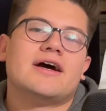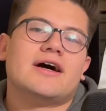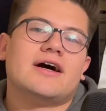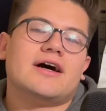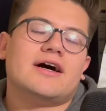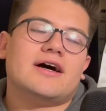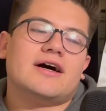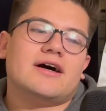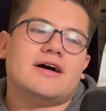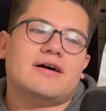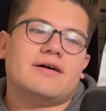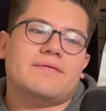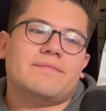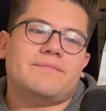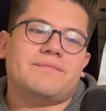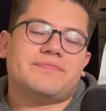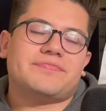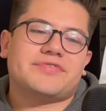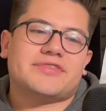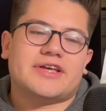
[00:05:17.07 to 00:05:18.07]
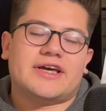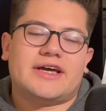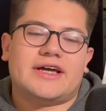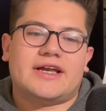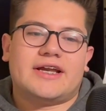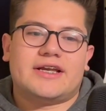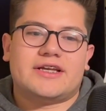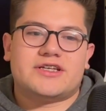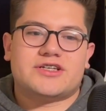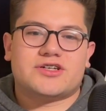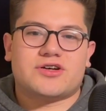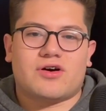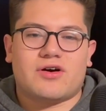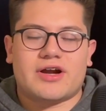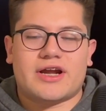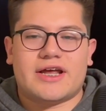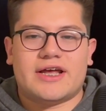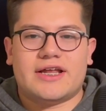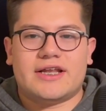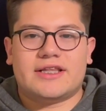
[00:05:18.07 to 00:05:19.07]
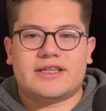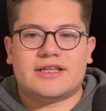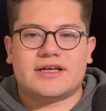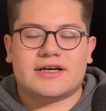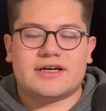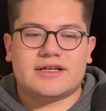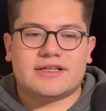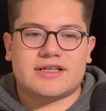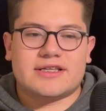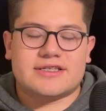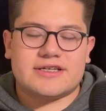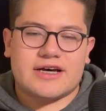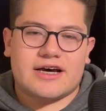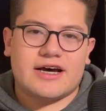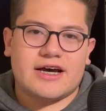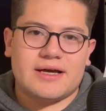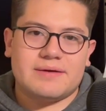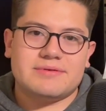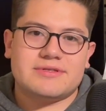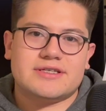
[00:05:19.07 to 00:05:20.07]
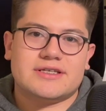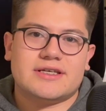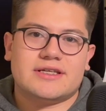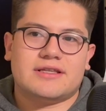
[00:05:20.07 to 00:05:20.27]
and charting the times,